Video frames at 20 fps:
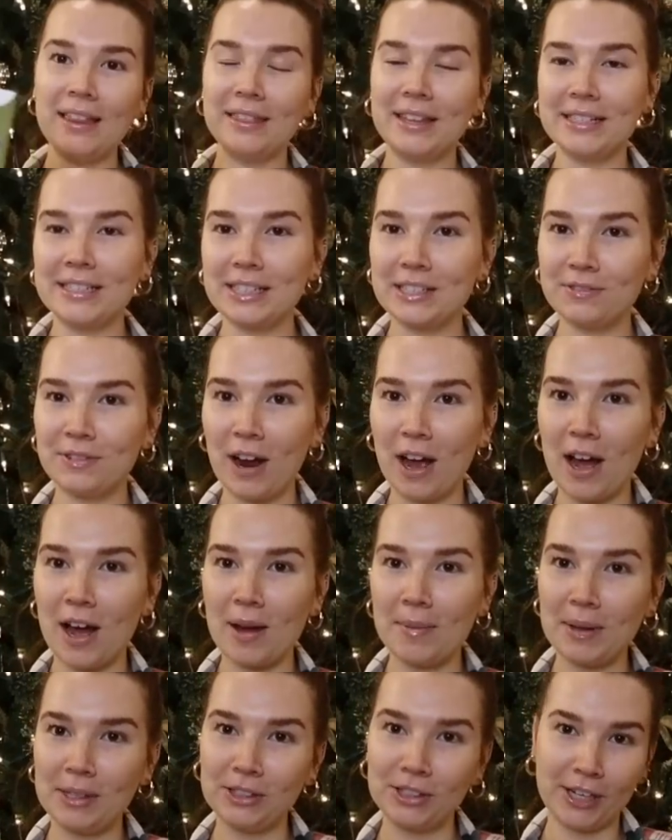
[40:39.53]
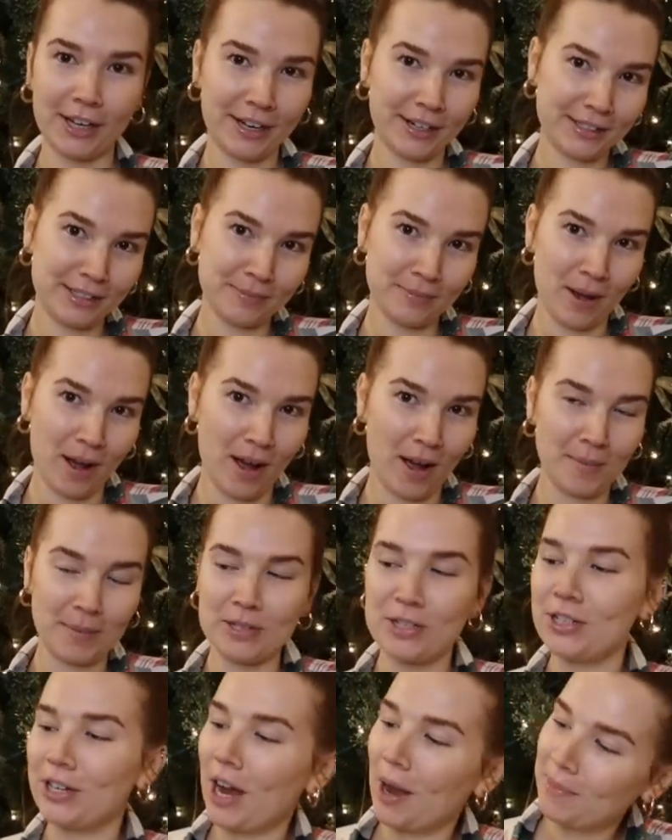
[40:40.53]
This is from Jared's mom,
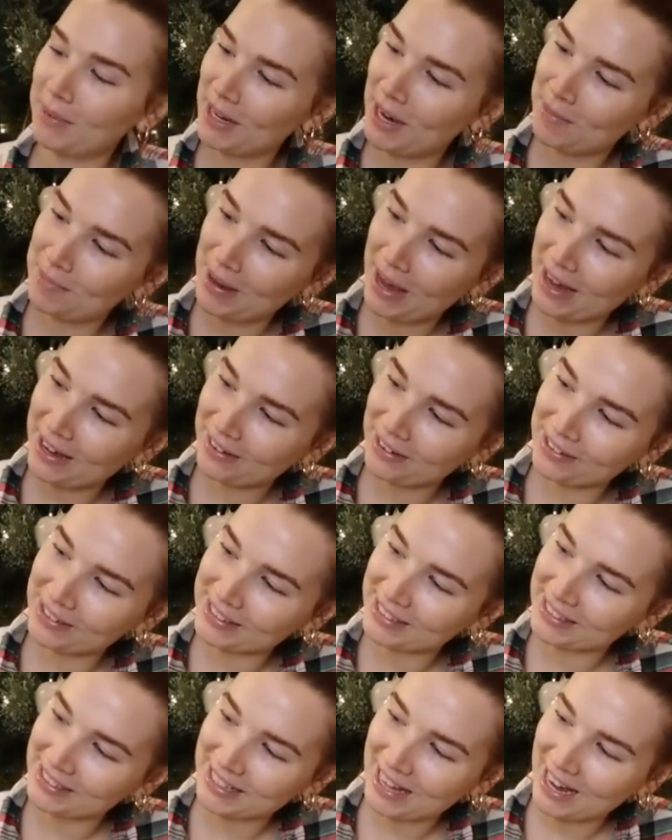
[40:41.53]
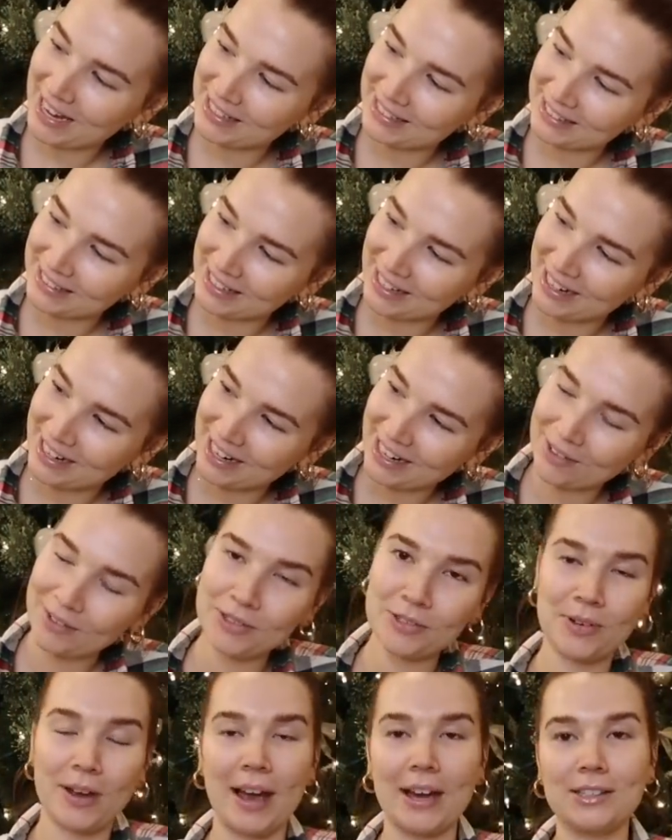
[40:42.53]
and she got me a bagel slicer,
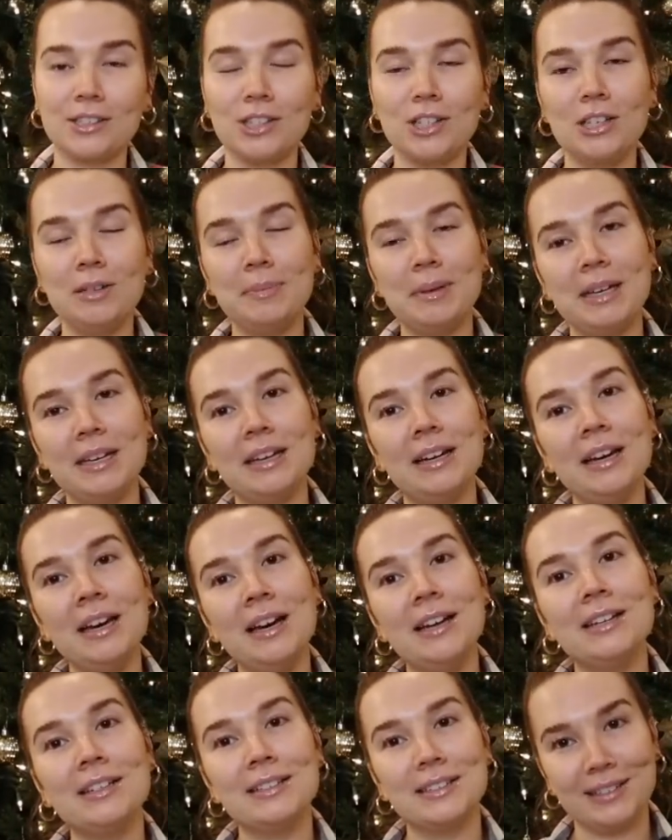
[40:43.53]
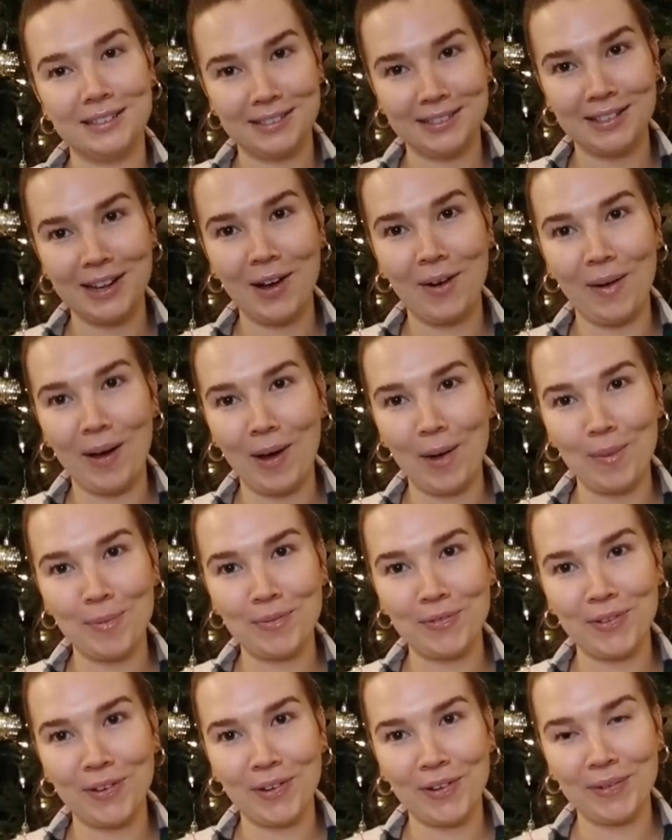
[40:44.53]
which will actually be so
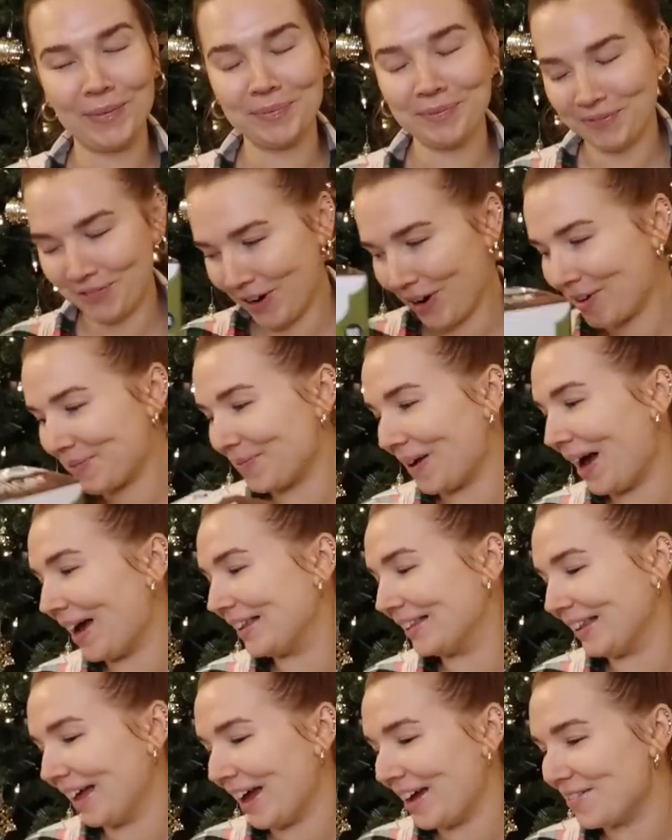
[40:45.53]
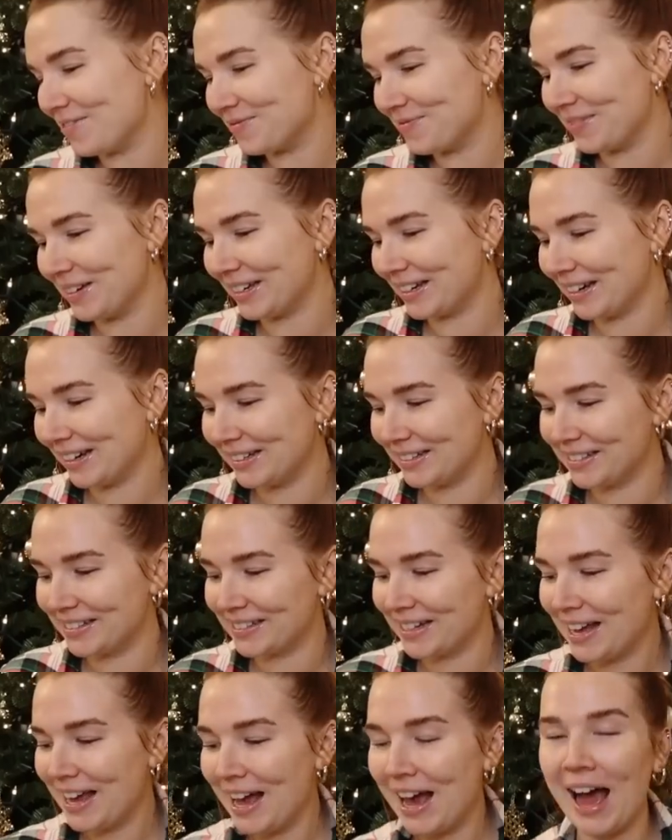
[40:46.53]
helpful for my life
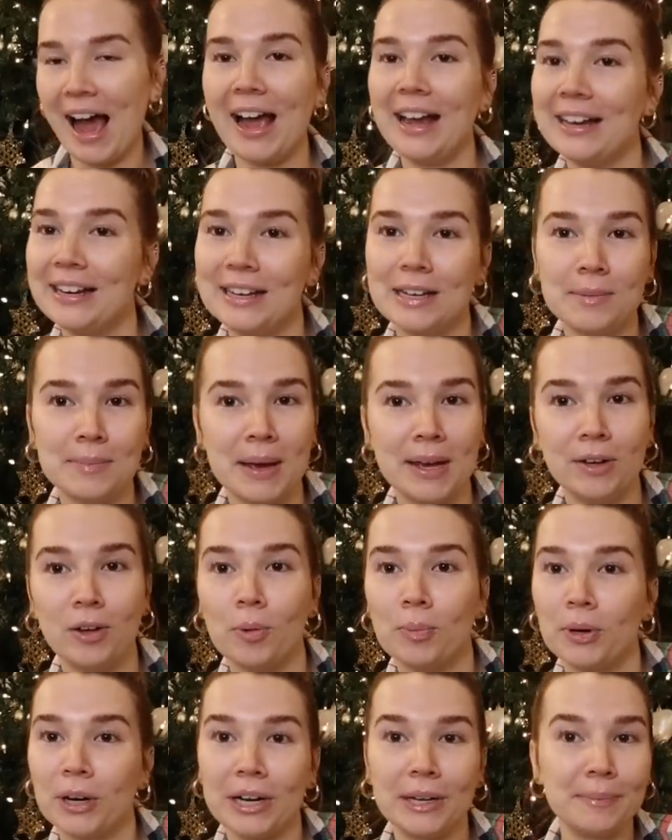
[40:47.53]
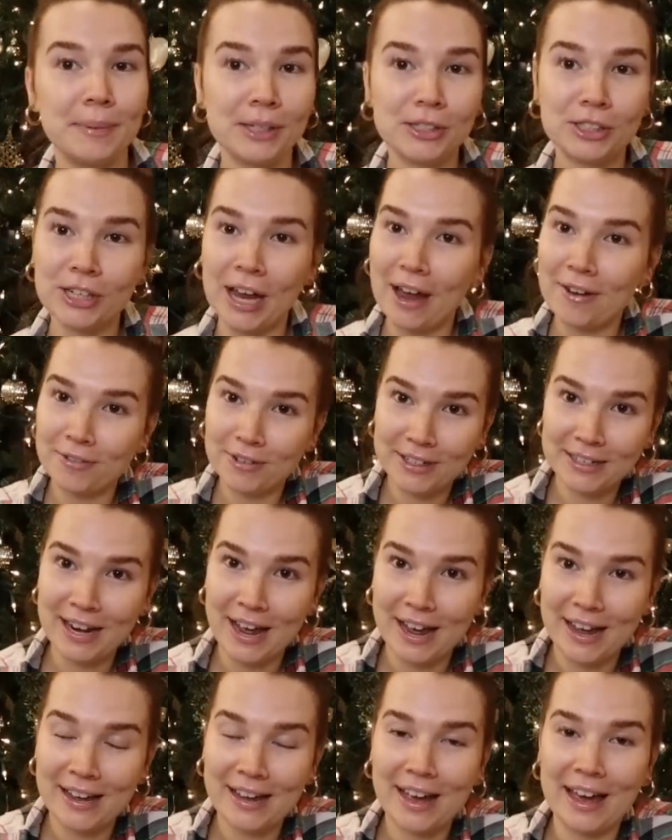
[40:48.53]
because I eat a bagel pretty much every
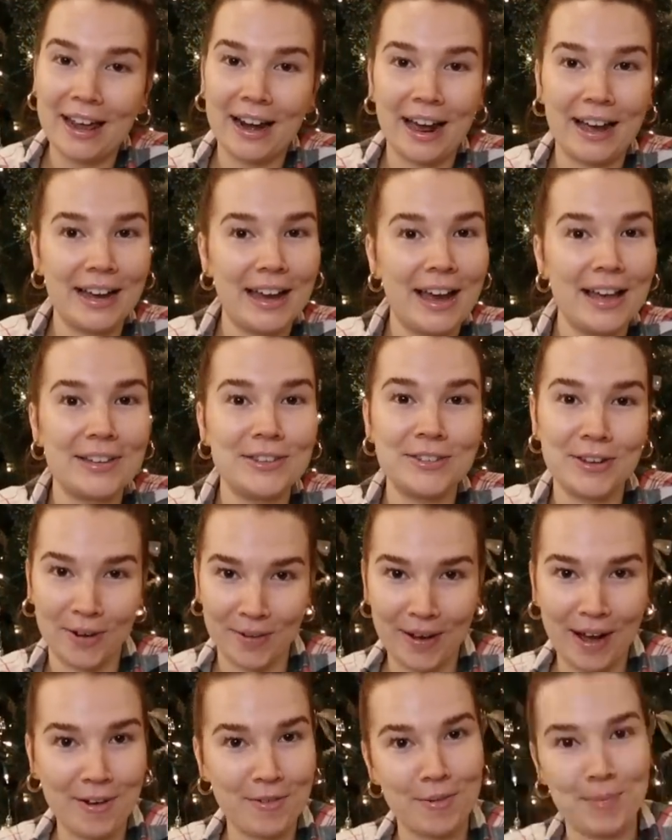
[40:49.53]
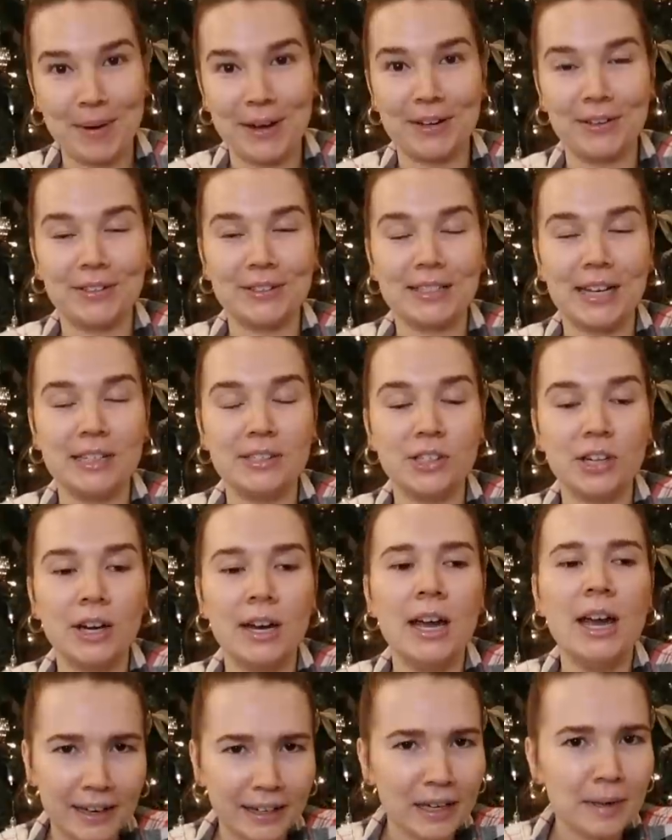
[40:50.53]
day and I don't have a bagel
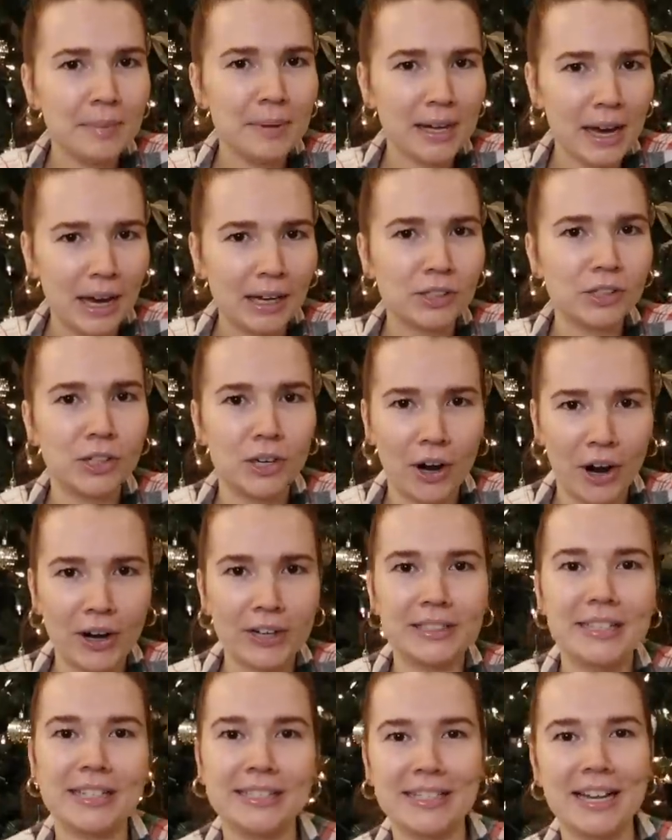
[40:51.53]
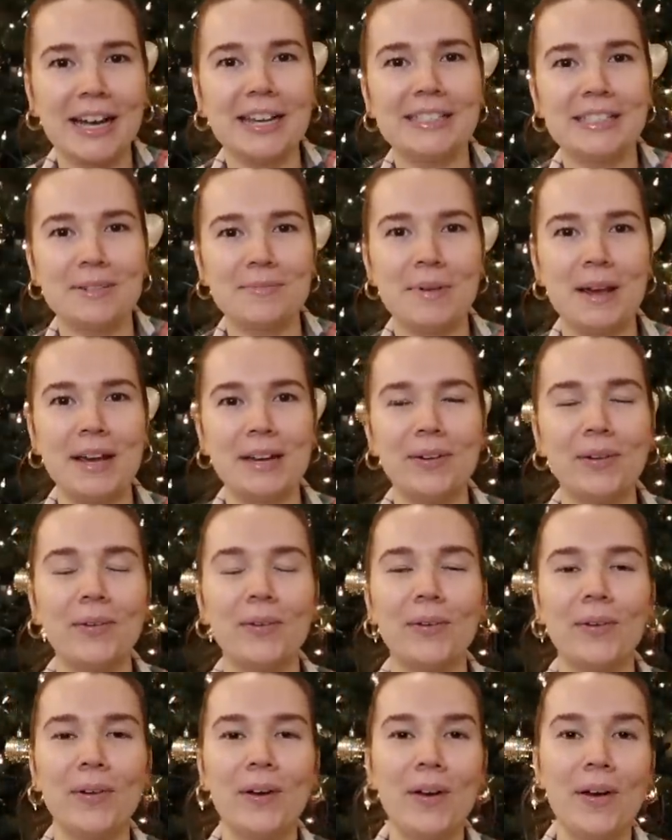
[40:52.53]
slicer. It can be actually hard to slice a
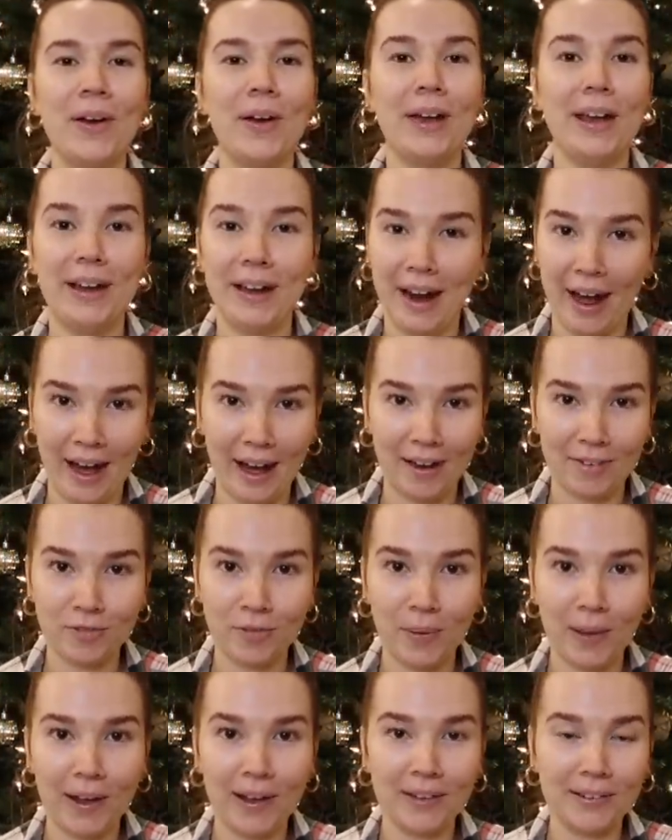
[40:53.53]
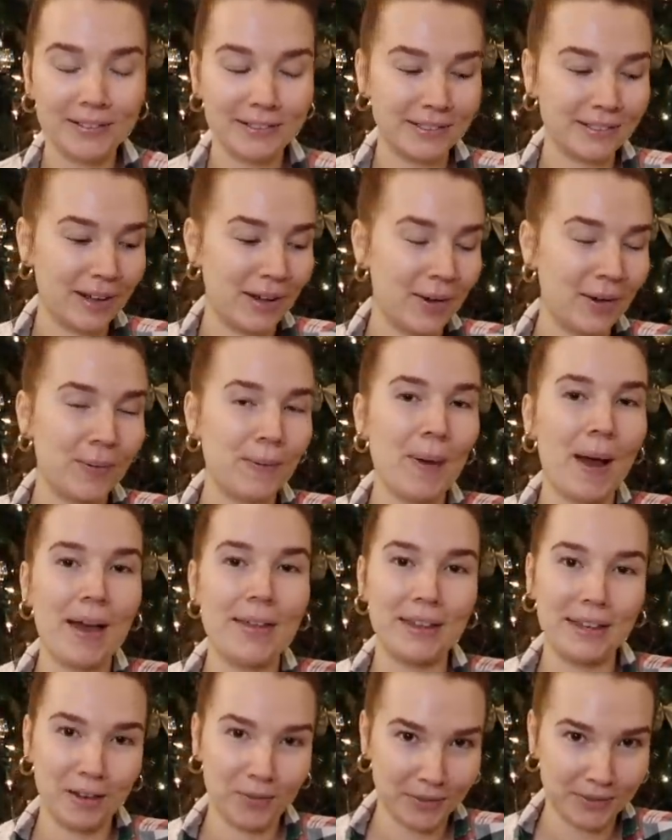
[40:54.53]
bagel in half well, so I
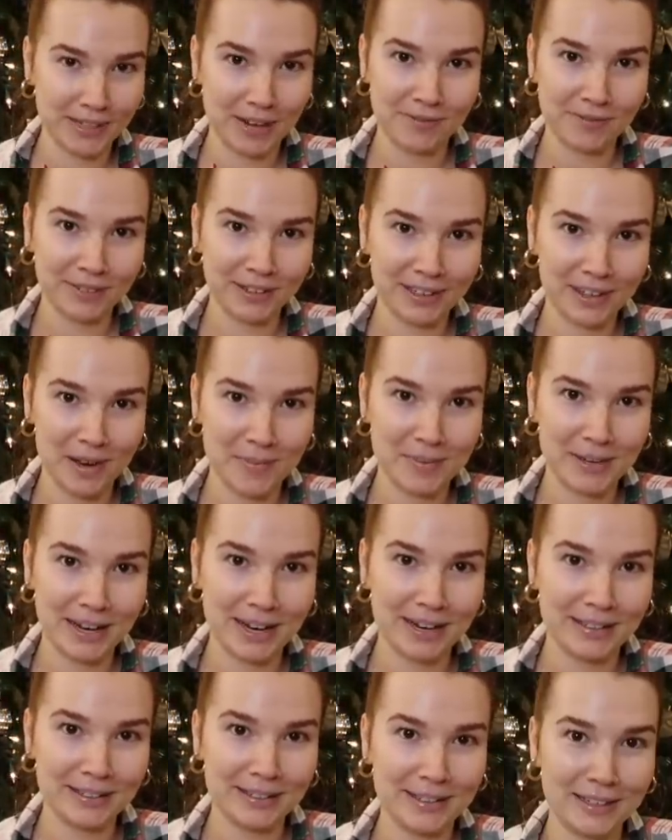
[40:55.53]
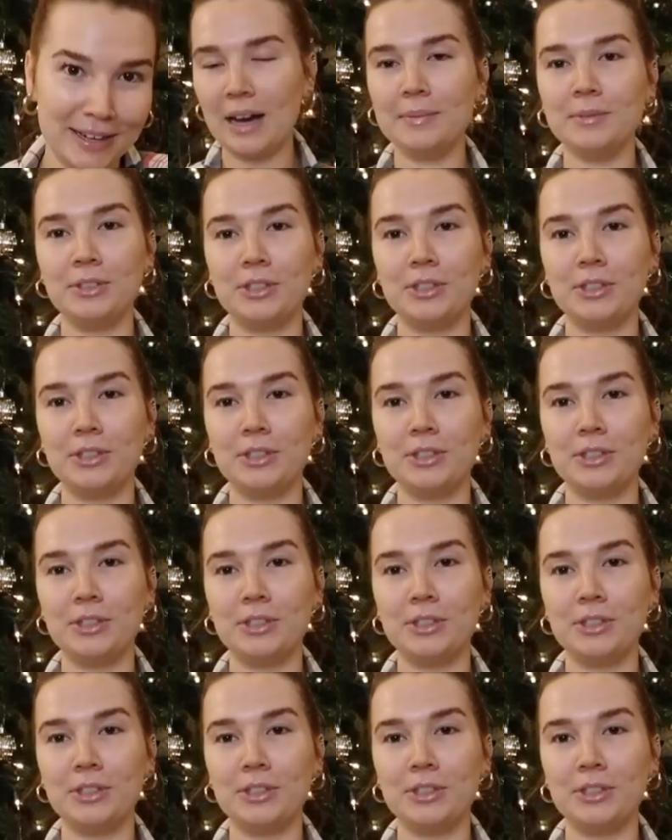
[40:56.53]
think it will definitely come in handy.